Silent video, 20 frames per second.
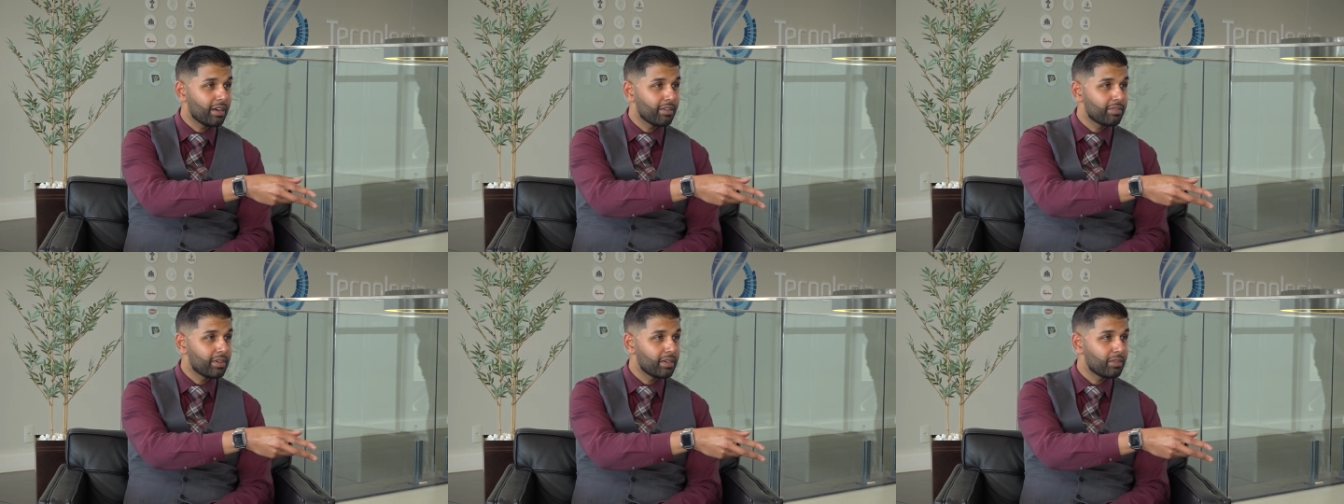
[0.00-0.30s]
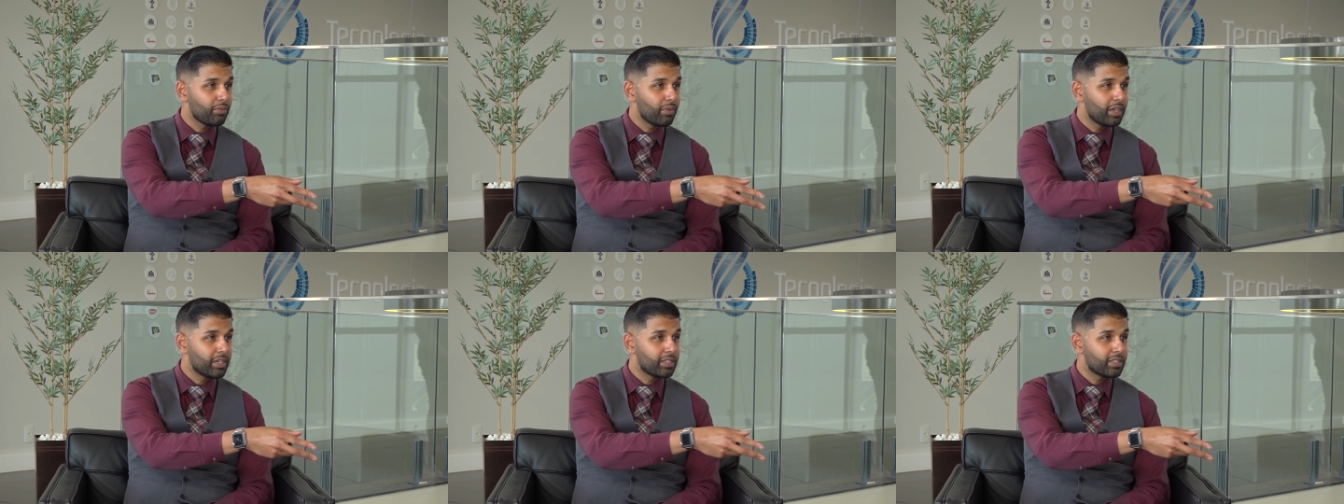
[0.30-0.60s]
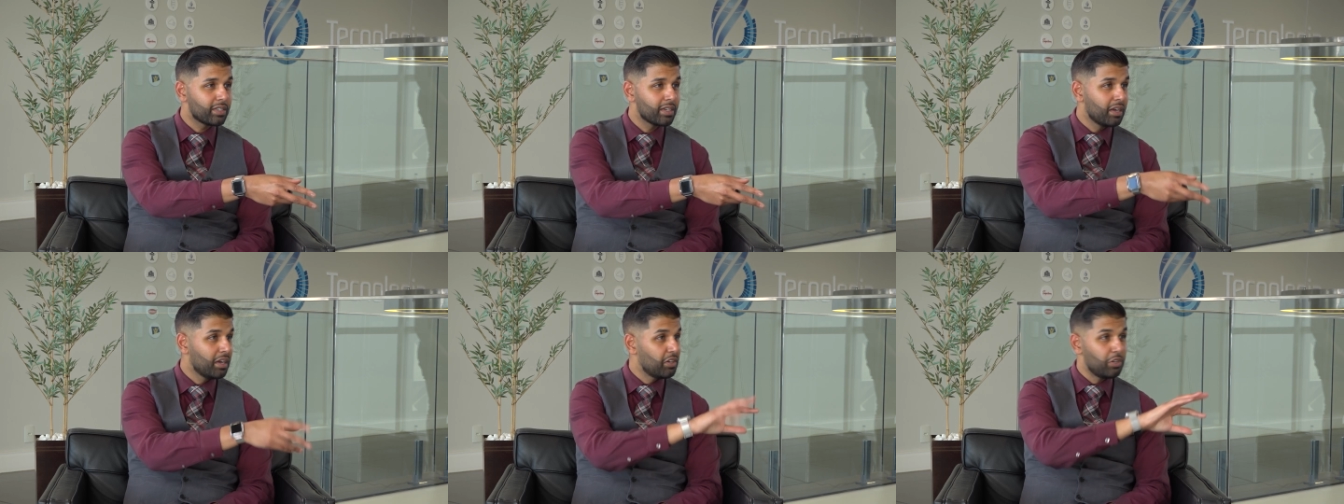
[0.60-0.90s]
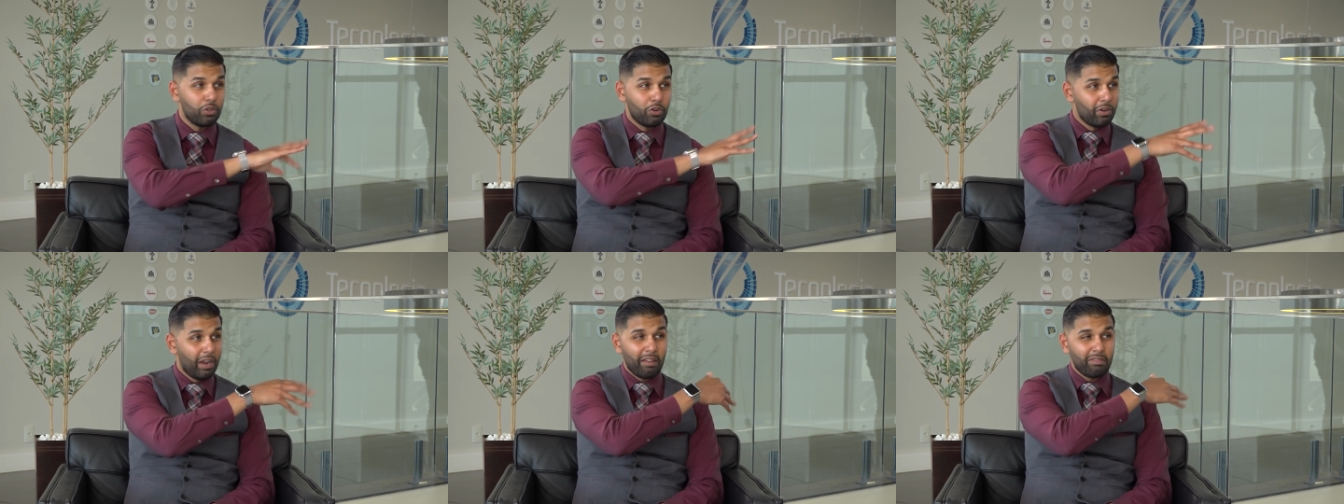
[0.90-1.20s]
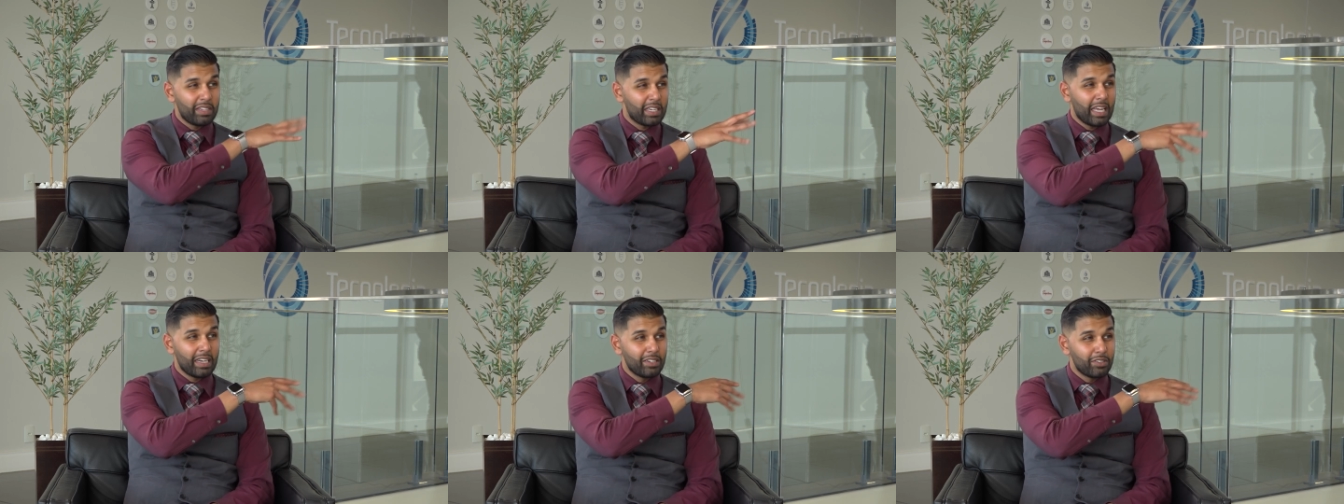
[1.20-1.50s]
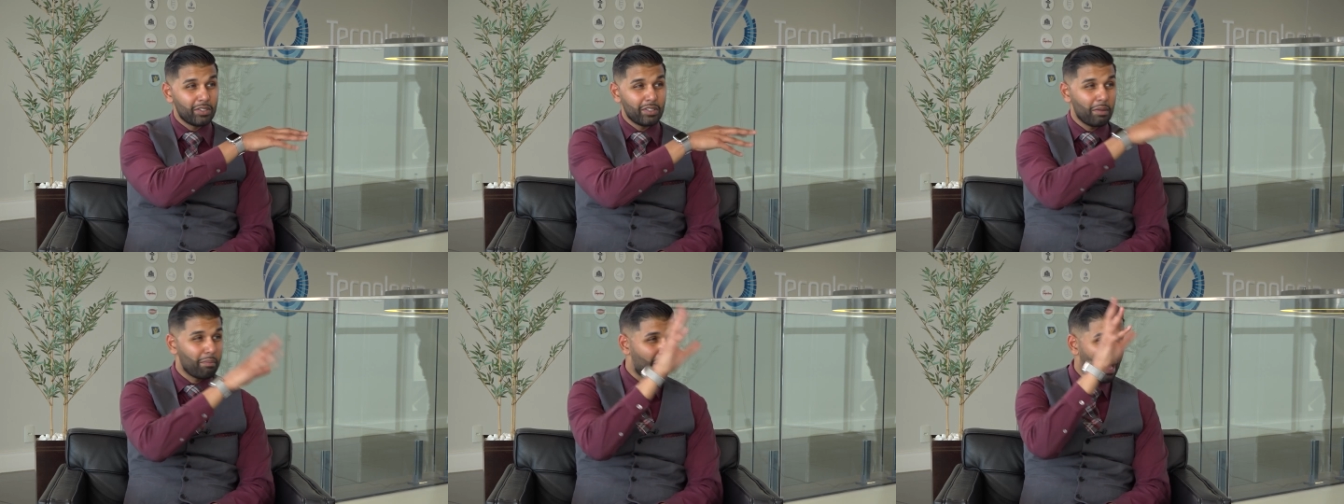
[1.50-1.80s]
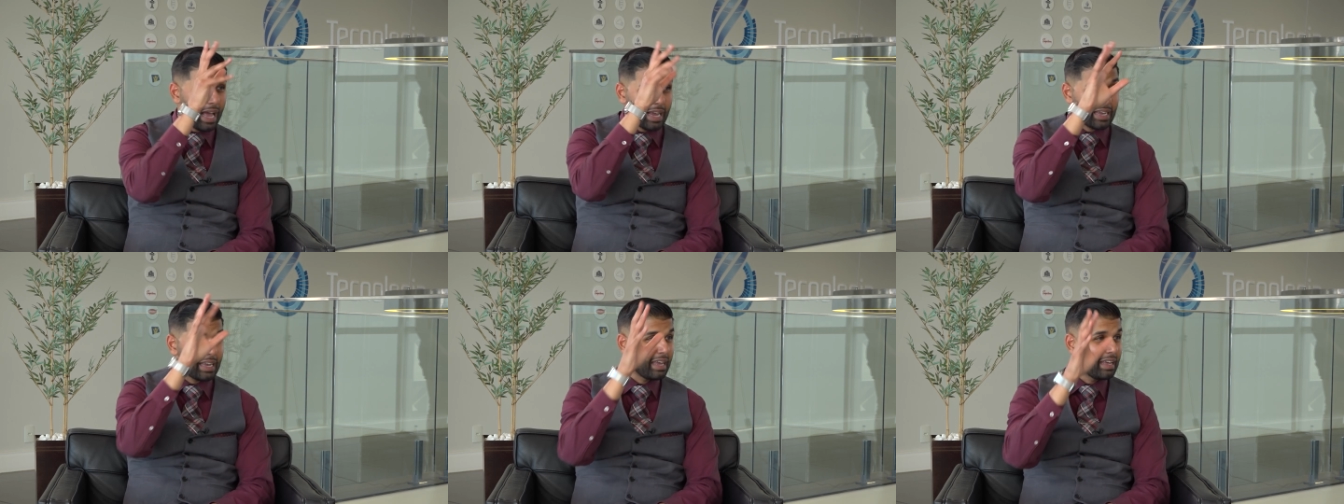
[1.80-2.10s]
of it, which you don't have to get into the
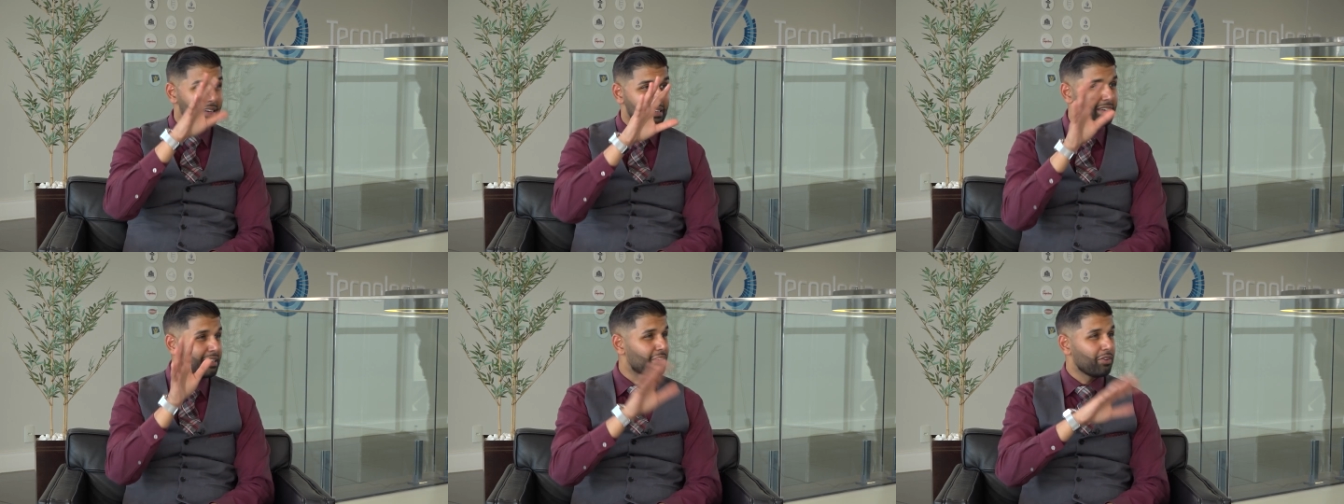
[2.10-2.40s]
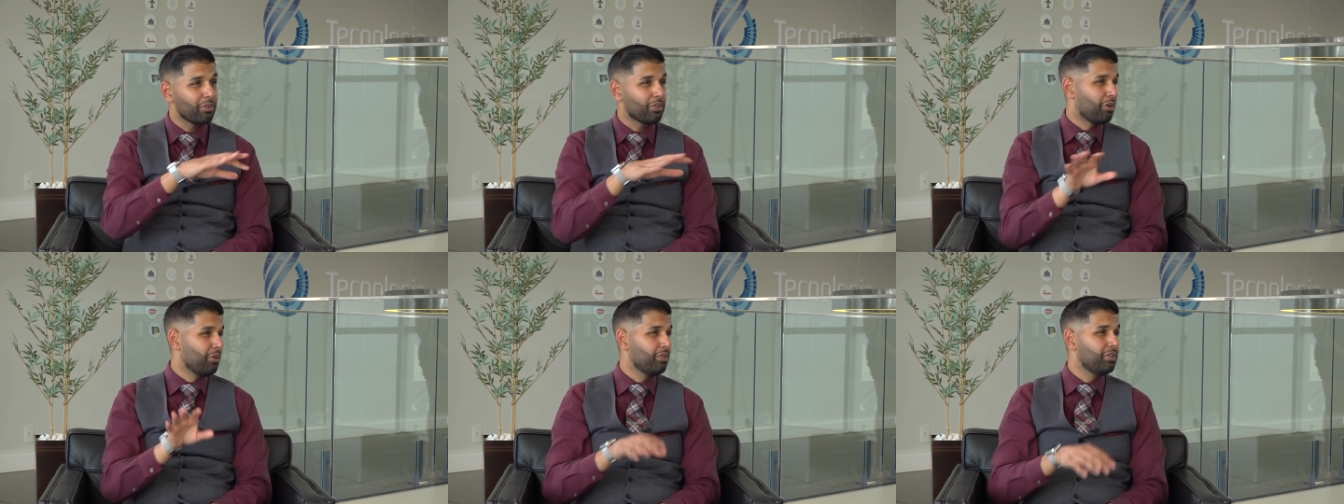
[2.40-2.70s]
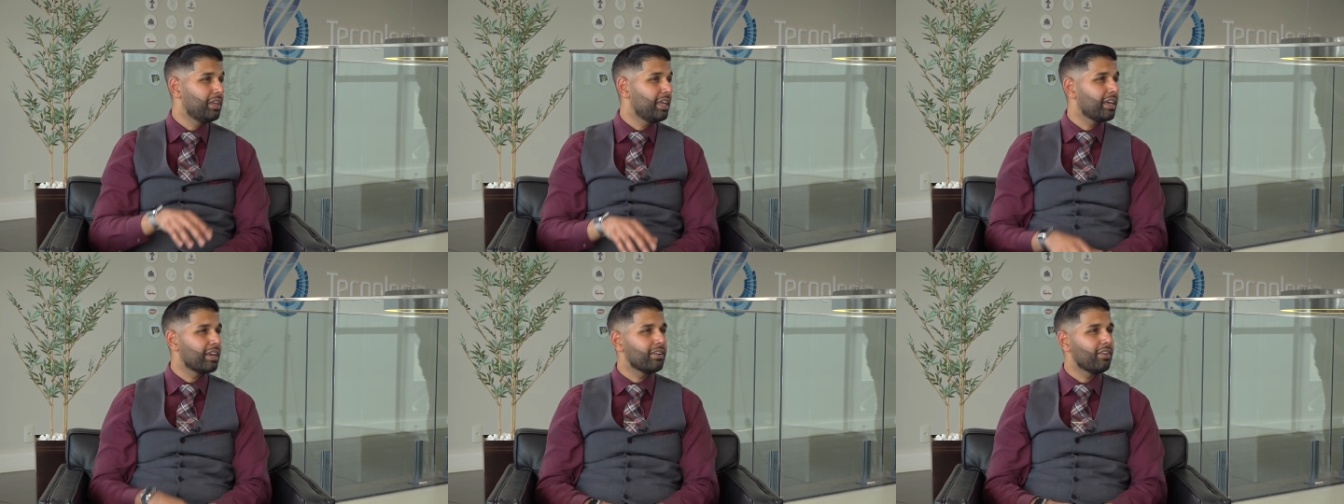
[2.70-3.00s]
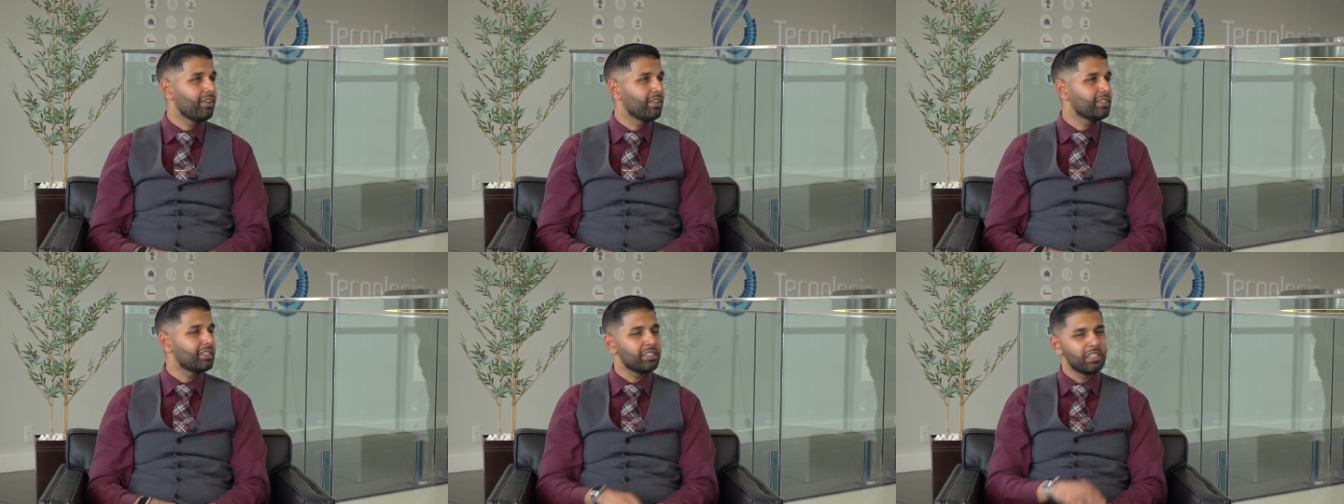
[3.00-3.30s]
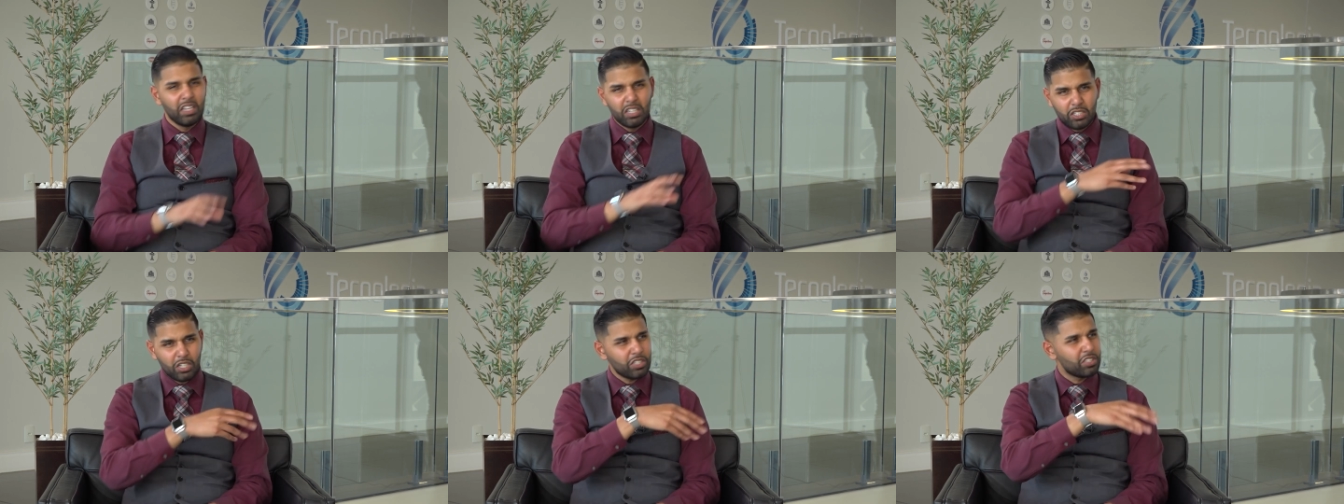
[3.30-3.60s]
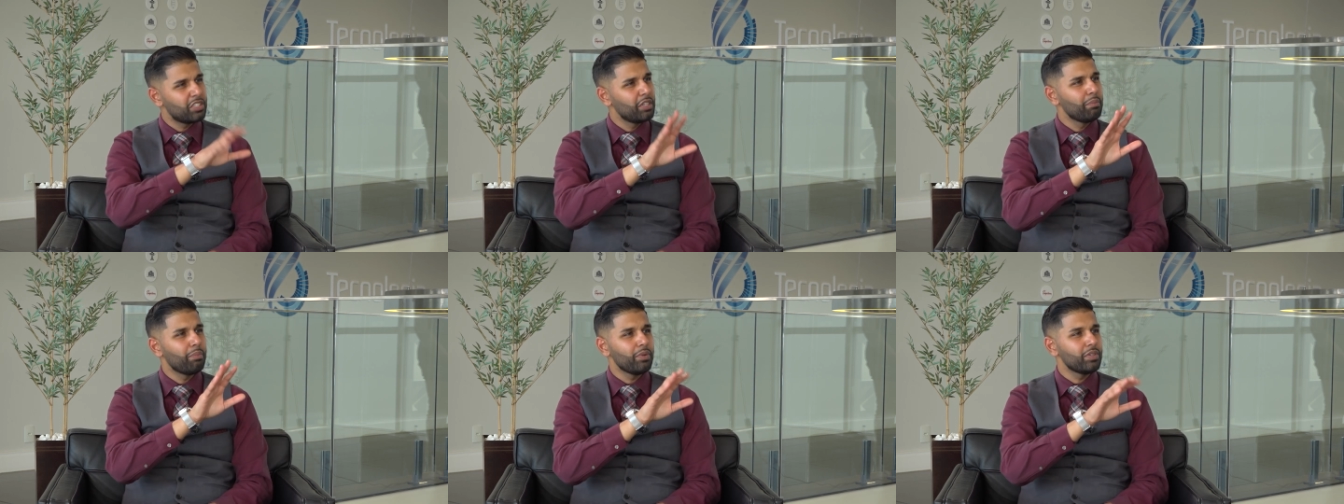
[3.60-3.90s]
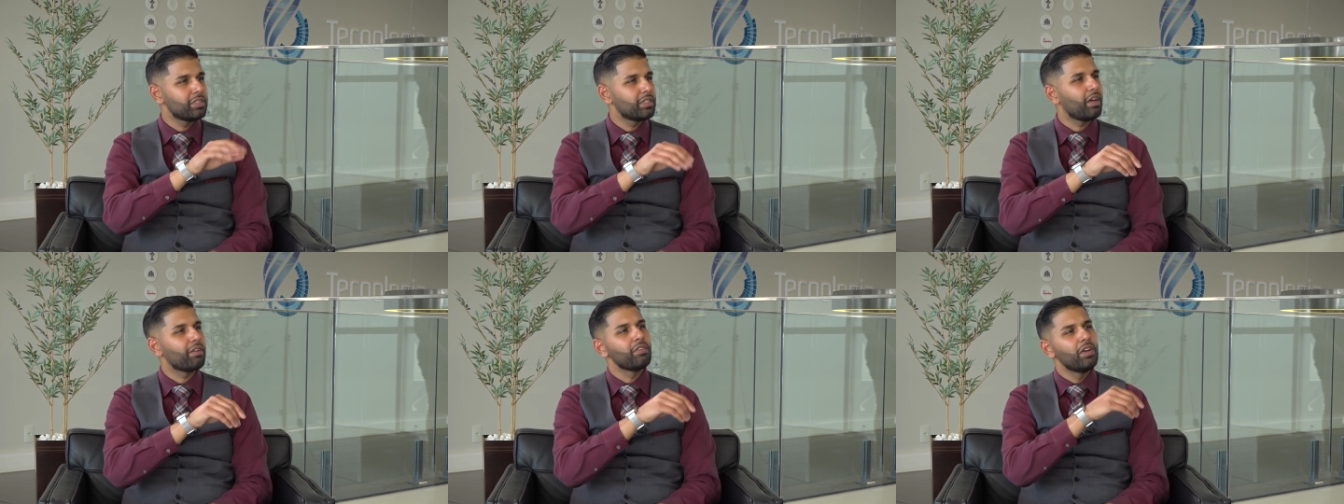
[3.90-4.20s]
back end and no coding and all this, just simple
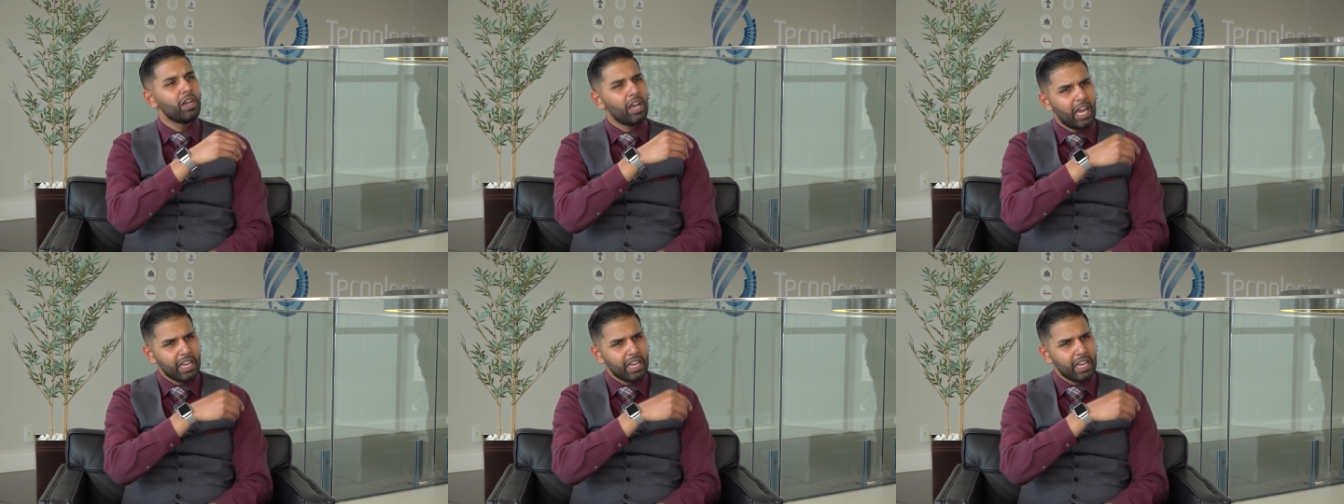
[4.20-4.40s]
stuff.